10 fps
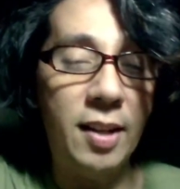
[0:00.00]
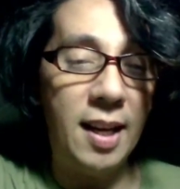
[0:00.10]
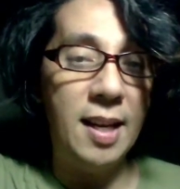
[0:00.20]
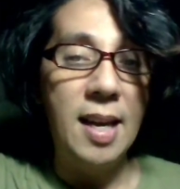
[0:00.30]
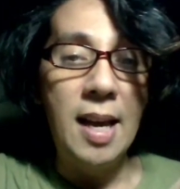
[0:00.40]

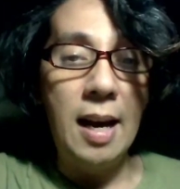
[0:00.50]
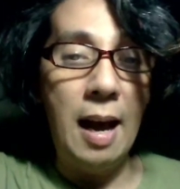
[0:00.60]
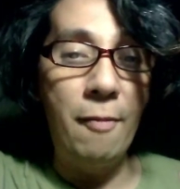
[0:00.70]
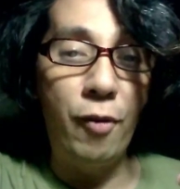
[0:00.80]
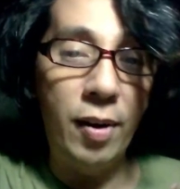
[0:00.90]
Okay,
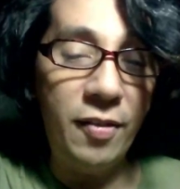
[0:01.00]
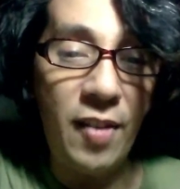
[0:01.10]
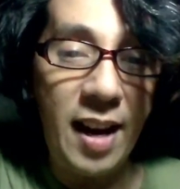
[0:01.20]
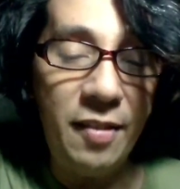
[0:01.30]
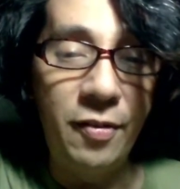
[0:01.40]
I'm
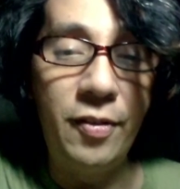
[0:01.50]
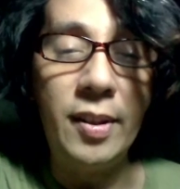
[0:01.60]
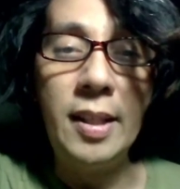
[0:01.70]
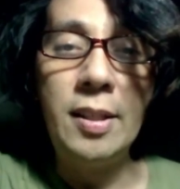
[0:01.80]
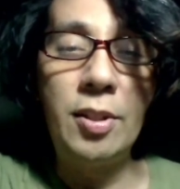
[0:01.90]

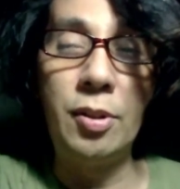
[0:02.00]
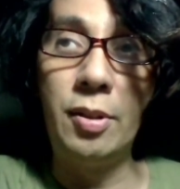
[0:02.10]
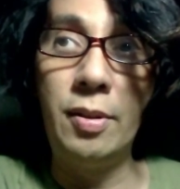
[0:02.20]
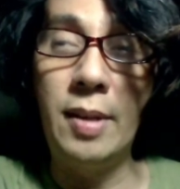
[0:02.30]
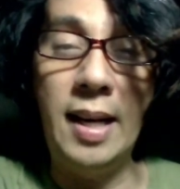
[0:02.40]
45,
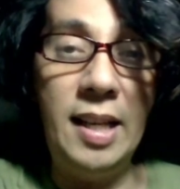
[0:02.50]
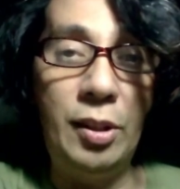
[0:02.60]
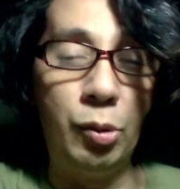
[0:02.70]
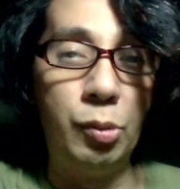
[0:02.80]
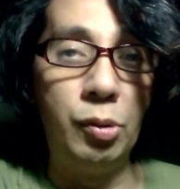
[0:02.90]
so I need
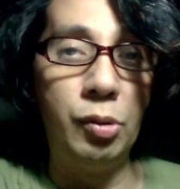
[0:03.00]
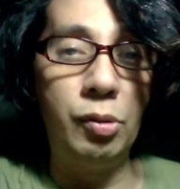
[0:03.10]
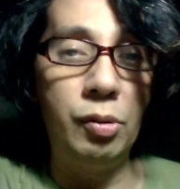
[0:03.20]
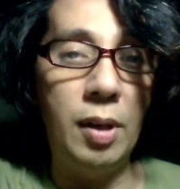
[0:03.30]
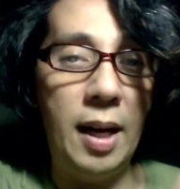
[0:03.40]

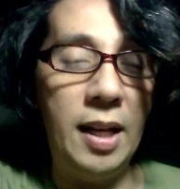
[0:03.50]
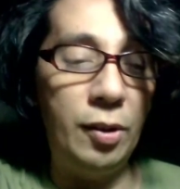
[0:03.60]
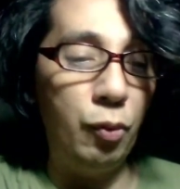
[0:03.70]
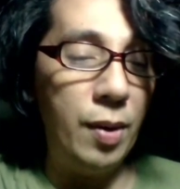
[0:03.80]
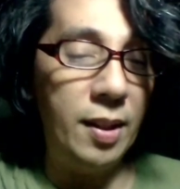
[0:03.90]
to I need
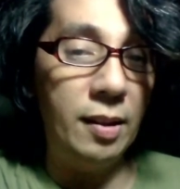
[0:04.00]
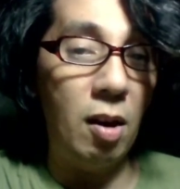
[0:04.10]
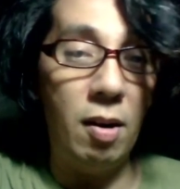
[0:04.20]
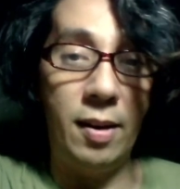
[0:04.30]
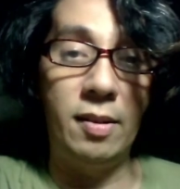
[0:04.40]
to read
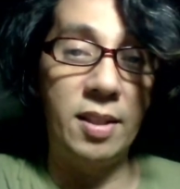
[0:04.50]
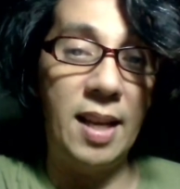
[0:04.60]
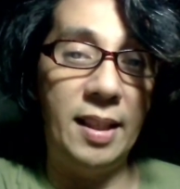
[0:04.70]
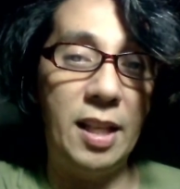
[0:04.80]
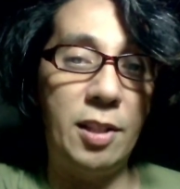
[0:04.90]
articles
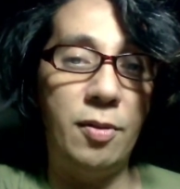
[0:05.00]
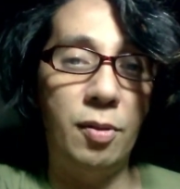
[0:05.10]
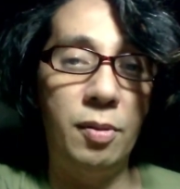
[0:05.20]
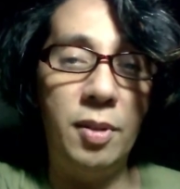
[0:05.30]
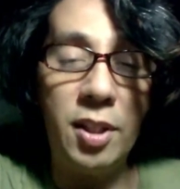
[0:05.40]
like this.
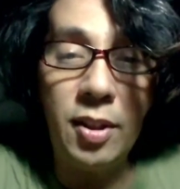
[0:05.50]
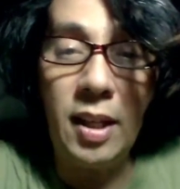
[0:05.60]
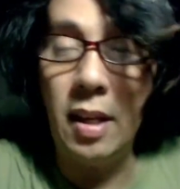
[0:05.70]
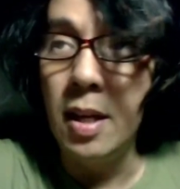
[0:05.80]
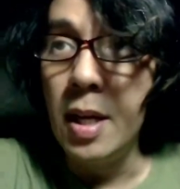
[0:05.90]
So just to
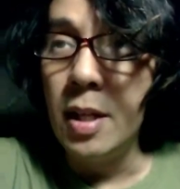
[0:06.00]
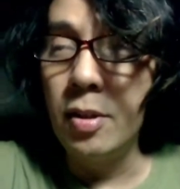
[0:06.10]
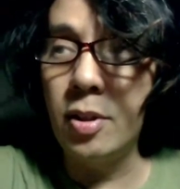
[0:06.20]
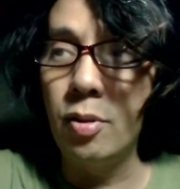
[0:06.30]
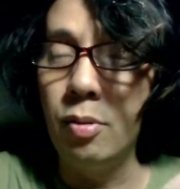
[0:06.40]
keep,
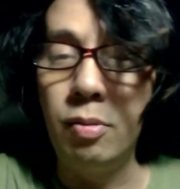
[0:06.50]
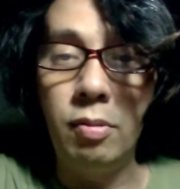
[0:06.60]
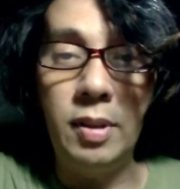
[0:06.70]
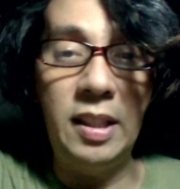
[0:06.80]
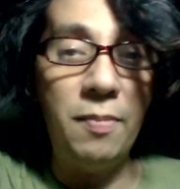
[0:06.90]
just
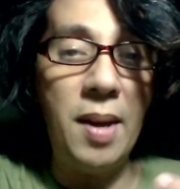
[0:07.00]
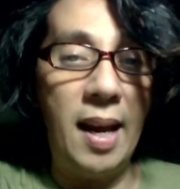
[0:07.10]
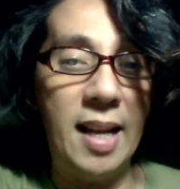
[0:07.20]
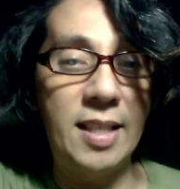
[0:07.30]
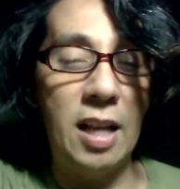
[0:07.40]
to give me a
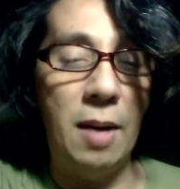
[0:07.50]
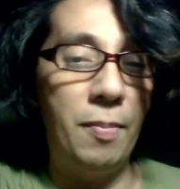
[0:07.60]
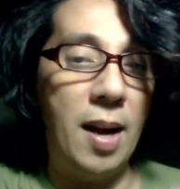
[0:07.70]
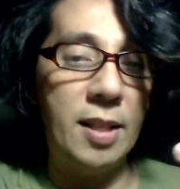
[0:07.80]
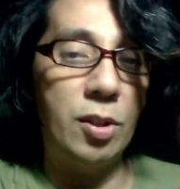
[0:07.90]
heads up
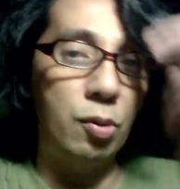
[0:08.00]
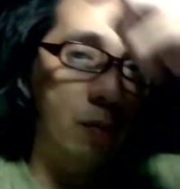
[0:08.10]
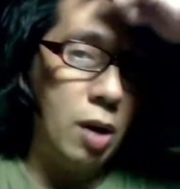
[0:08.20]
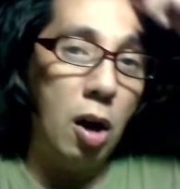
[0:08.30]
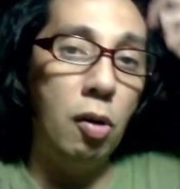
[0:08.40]
as
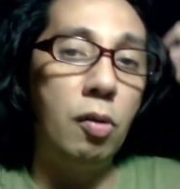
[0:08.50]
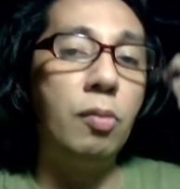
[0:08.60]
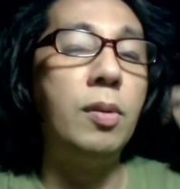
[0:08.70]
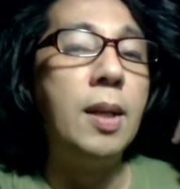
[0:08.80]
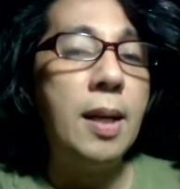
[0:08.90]
to
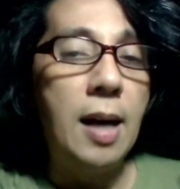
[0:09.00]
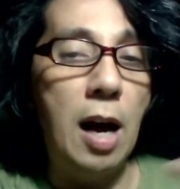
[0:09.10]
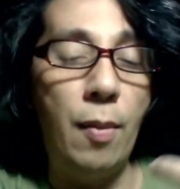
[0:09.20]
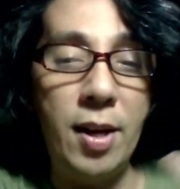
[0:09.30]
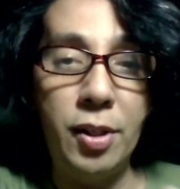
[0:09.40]
how
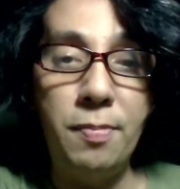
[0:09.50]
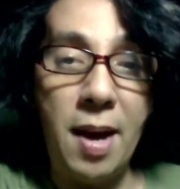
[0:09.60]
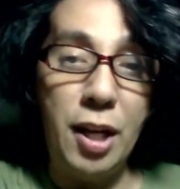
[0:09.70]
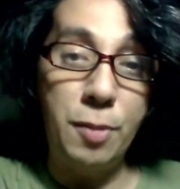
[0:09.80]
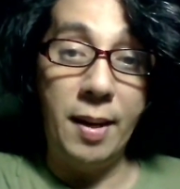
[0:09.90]
how I should
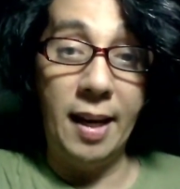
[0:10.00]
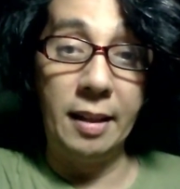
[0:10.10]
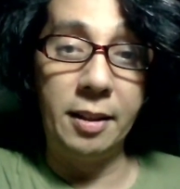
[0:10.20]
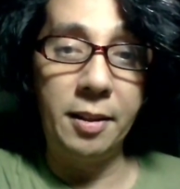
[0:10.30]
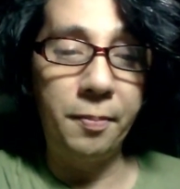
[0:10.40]
manage my
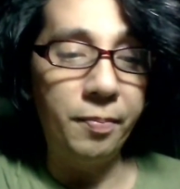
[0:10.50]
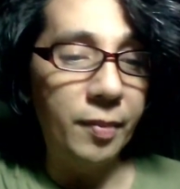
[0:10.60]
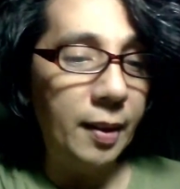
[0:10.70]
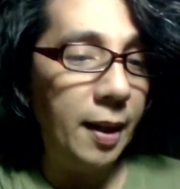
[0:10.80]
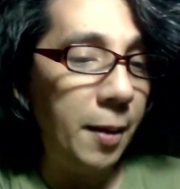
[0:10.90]
health.
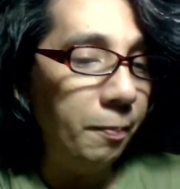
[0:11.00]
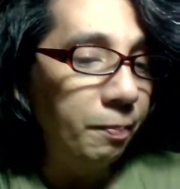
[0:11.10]
Okay.